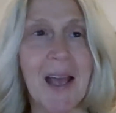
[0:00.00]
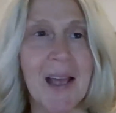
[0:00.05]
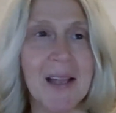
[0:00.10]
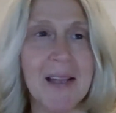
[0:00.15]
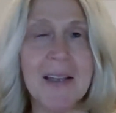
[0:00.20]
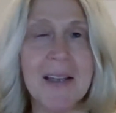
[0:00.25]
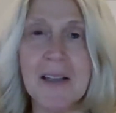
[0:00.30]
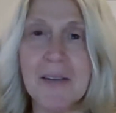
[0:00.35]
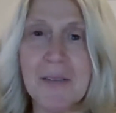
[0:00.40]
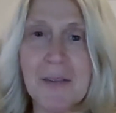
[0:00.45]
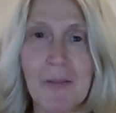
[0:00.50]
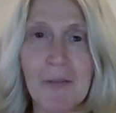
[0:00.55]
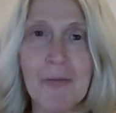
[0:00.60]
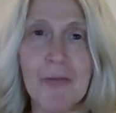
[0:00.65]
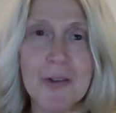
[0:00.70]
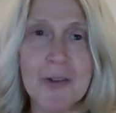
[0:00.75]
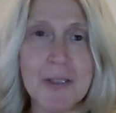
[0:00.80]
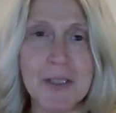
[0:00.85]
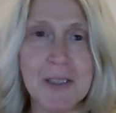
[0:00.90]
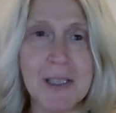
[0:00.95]
and
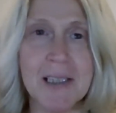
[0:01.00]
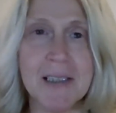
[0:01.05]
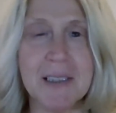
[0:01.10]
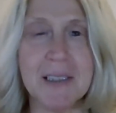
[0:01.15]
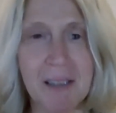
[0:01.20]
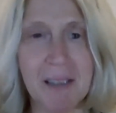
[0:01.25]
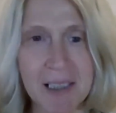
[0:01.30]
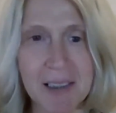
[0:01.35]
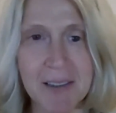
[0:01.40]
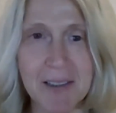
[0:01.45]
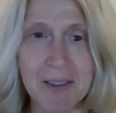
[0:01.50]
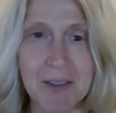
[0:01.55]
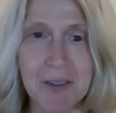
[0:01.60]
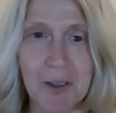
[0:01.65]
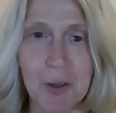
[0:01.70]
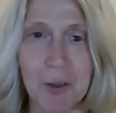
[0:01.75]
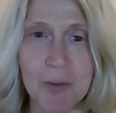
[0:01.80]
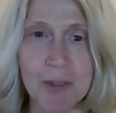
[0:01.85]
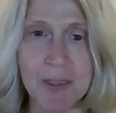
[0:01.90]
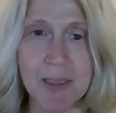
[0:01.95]
first I'd like to
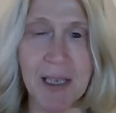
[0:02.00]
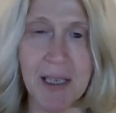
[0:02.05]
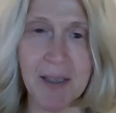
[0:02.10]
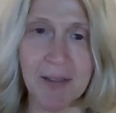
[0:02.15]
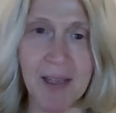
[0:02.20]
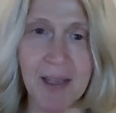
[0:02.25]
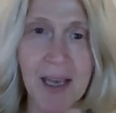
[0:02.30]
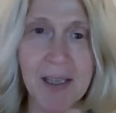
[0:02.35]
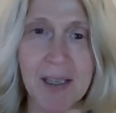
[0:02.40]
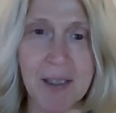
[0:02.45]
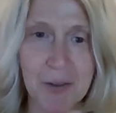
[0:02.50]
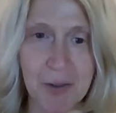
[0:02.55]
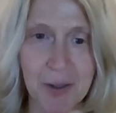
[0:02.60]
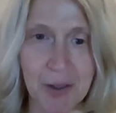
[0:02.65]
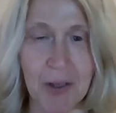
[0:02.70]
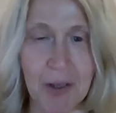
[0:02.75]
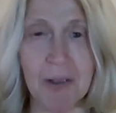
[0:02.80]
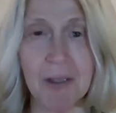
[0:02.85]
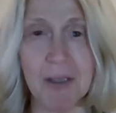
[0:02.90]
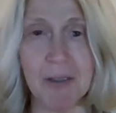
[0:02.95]
start with saying thank you,
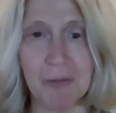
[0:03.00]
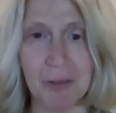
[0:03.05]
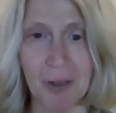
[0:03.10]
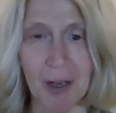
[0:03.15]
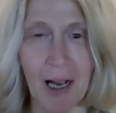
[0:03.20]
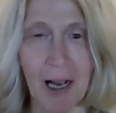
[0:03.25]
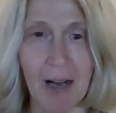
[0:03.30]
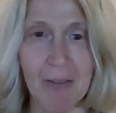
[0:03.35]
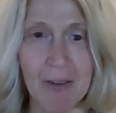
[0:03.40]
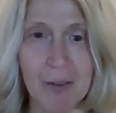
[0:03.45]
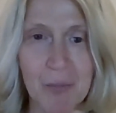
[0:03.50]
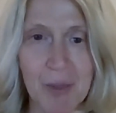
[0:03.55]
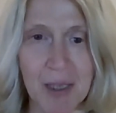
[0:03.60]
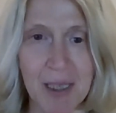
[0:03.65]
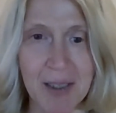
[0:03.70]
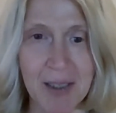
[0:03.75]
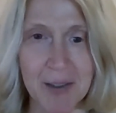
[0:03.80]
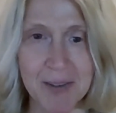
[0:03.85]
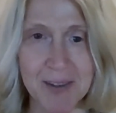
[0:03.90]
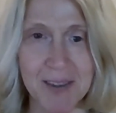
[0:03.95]
Yuri, for having me
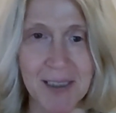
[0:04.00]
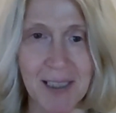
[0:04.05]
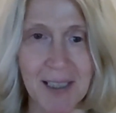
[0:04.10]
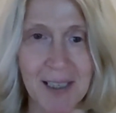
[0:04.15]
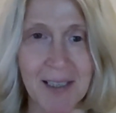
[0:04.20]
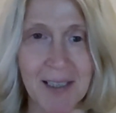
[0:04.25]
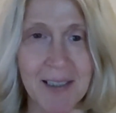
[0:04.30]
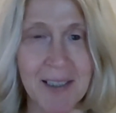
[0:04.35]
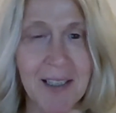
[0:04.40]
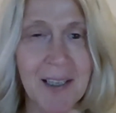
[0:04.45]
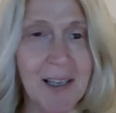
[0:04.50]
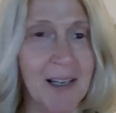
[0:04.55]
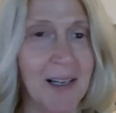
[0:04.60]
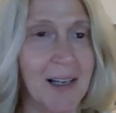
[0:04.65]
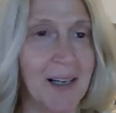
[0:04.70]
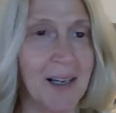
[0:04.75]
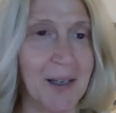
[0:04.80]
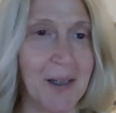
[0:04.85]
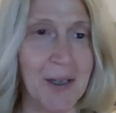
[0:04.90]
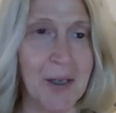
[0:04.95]
here today.
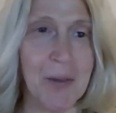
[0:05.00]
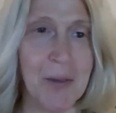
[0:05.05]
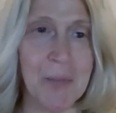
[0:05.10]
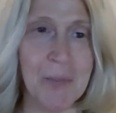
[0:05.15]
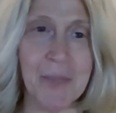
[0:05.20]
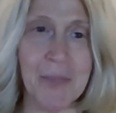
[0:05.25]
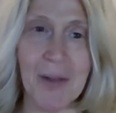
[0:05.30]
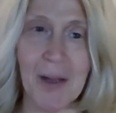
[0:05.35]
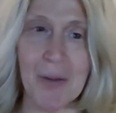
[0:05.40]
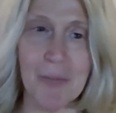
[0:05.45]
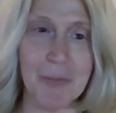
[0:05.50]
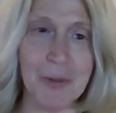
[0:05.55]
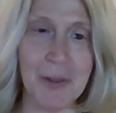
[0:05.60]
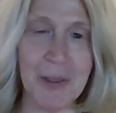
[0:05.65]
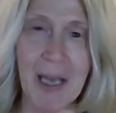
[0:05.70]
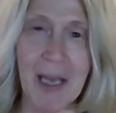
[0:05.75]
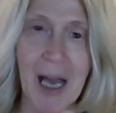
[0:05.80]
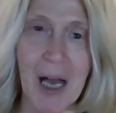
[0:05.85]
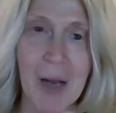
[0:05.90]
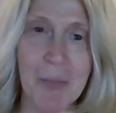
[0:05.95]
I'm
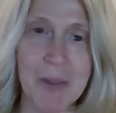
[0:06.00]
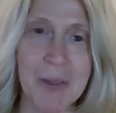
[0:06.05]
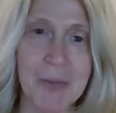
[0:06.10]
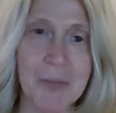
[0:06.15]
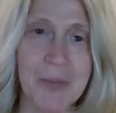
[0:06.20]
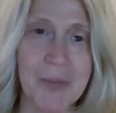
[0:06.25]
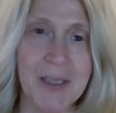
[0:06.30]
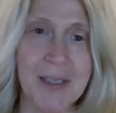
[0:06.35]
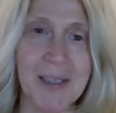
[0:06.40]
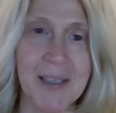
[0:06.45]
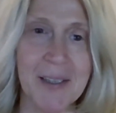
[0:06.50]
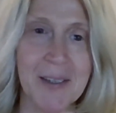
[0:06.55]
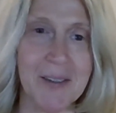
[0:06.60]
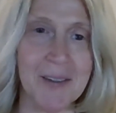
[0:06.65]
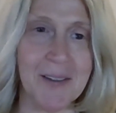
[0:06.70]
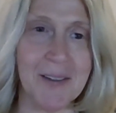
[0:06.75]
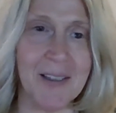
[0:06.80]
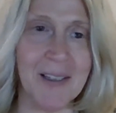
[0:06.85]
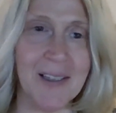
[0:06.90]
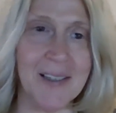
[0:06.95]
really happy to be
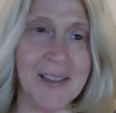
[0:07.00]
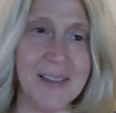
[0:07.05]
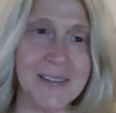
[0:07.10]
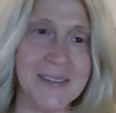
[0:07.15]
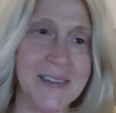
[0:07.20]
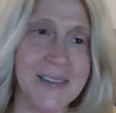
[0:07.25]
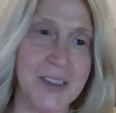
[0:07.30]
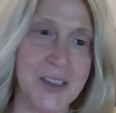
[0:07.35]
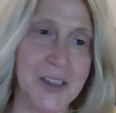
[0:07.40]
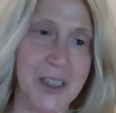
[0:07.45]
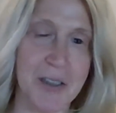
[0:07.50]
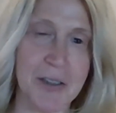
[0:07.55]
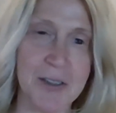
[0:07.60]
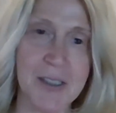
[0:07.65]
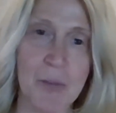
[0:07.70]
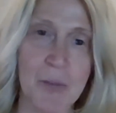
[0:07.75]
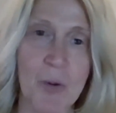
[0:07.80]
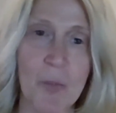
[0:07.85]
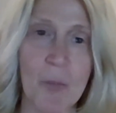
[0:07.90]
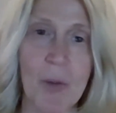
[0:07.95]
here and to share
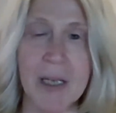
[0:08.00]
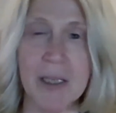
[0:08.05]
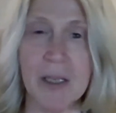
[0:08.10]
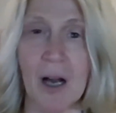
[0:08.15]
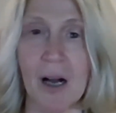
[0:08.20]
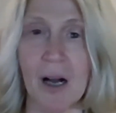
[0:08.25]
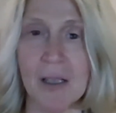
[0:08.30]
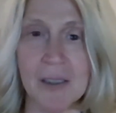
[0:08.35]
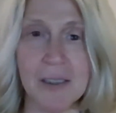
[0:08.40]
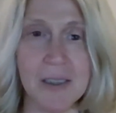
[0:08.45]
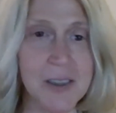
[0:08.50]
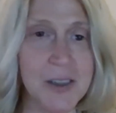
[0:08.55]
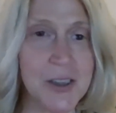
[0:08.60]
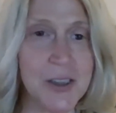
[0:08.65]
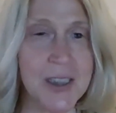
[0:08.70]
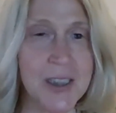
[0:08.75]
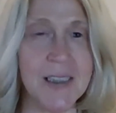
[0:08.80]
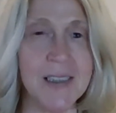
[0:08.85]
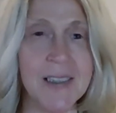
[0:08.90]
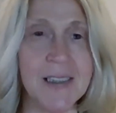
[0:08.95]
some of my
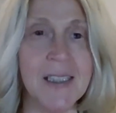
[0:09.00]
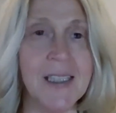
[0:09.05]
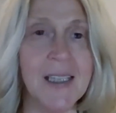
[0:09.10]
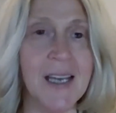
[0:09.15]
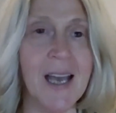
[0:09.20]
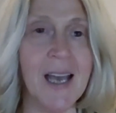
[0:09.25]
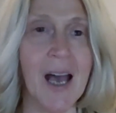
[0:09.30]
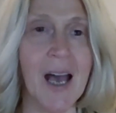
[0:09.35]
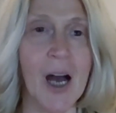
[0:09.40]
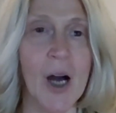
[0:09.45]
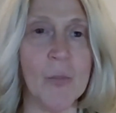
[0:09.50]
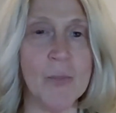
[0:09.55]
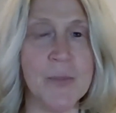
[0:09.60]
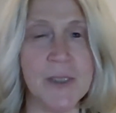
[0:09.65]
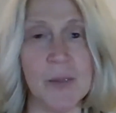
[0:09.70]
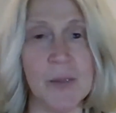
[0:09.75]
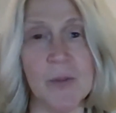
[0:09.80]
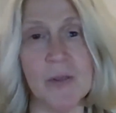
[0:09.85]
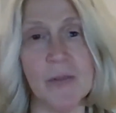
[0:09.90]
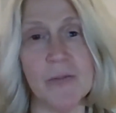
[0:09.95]
knowledge and help
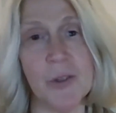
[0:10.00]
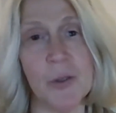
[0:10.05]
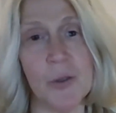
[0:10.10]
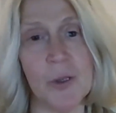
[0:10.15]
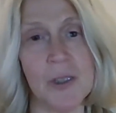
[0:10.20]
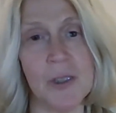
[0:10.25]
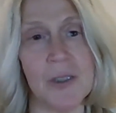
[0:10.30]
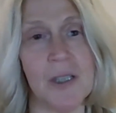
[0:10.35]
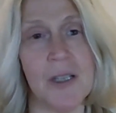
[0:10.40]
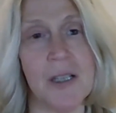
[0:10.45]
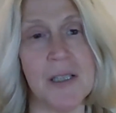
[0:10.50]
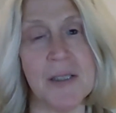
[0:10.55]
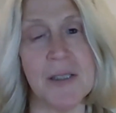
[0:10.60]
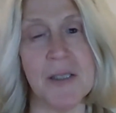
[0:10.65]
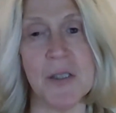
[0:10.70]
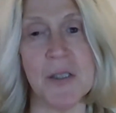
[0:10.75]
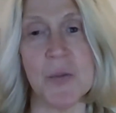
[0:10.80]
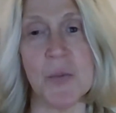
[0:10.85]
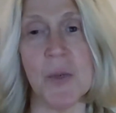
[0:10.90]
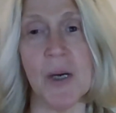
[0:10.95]
some of your
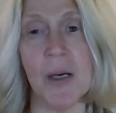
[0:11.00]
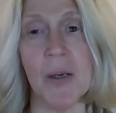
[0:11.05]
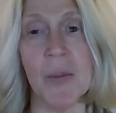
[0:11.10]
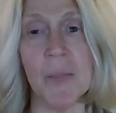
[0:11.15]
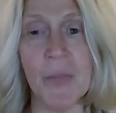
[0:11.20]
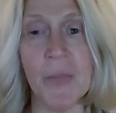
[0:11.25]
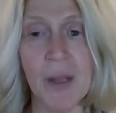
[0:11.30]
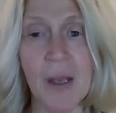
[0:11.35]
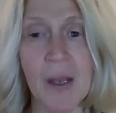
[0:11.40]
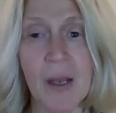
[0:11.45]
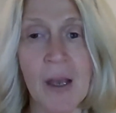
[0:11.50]
clients as well.